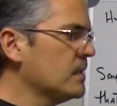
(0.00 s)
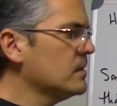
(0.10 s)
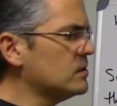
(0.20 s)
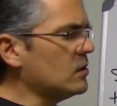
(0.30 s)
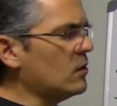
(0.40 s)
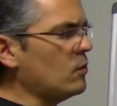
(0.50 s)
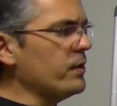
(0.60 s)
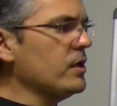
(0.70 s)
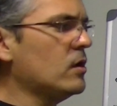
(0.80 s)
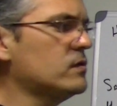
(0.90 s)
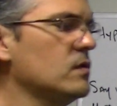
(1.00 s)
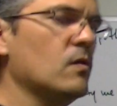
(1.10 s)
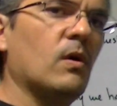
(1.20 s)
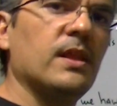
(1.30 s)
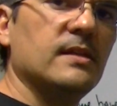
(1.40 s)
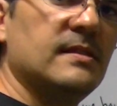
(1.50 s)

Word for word: So we go to the one that